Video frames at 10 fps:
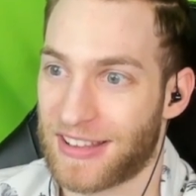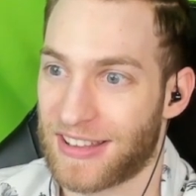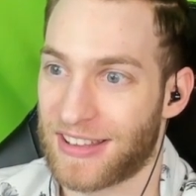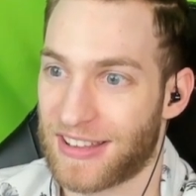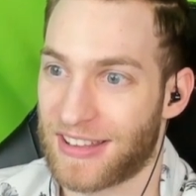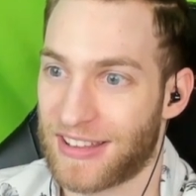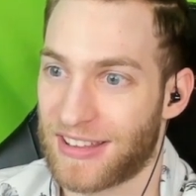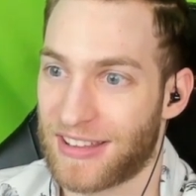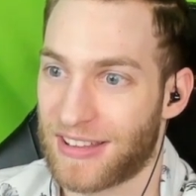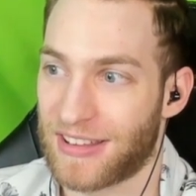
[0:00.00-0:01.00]
As an
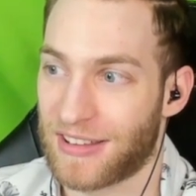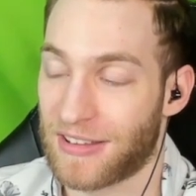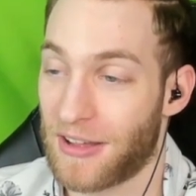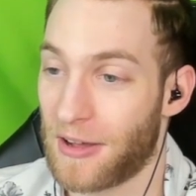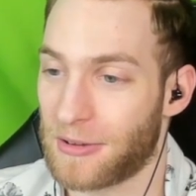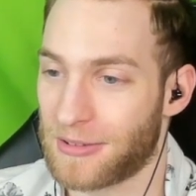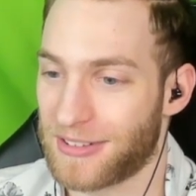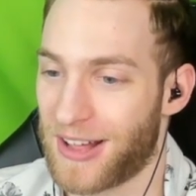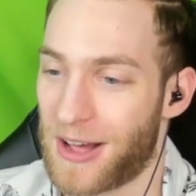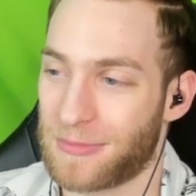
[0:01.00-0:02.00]
enemy Alakazam oh.
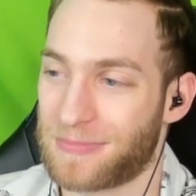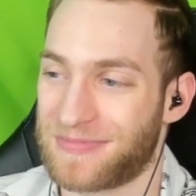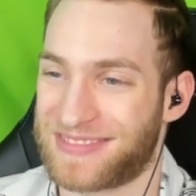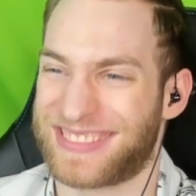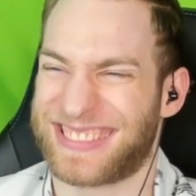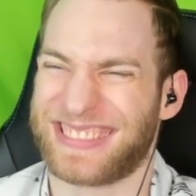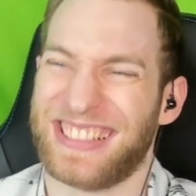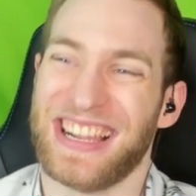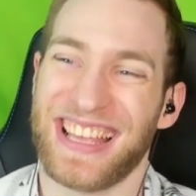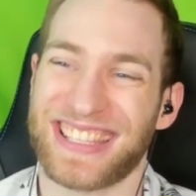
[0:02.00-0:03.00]
approached oh. the
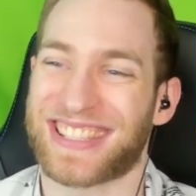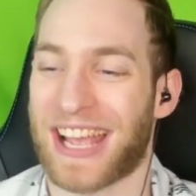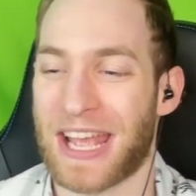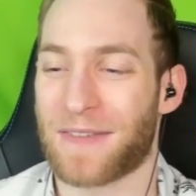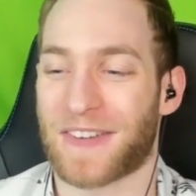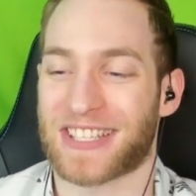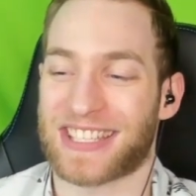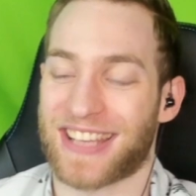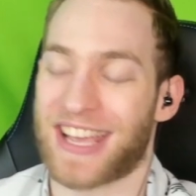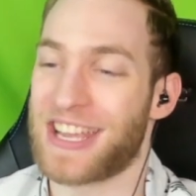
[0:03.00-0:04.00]
battlefield. Psychic so
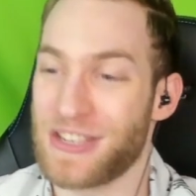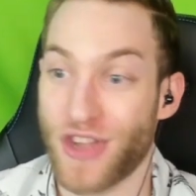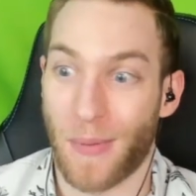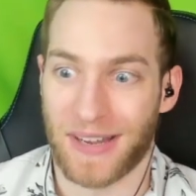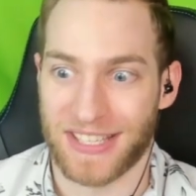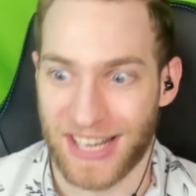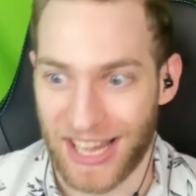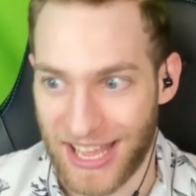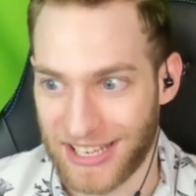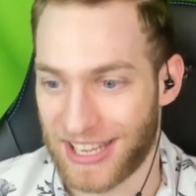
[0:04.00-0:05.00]
versus Psychic. Nobody's gonna
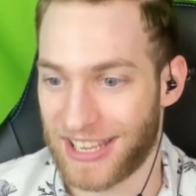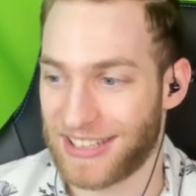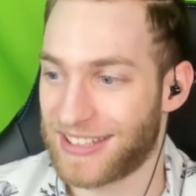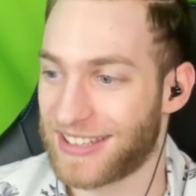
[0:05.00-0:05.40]
land stress. a hit.